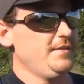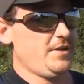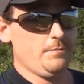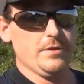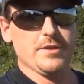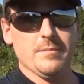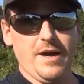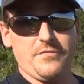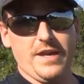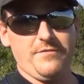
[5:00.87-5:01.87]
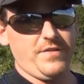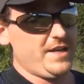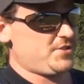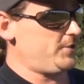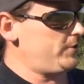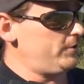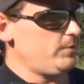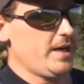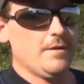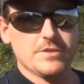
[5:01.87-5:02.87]
If you're pulling them off that fast, you're doing
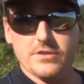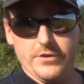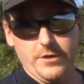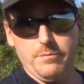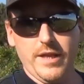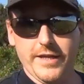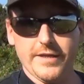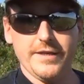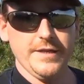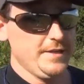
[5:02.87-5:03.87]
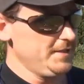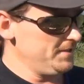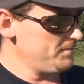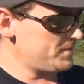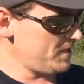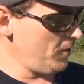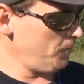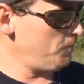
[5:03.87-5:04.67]
what I was doing. You're playing. So,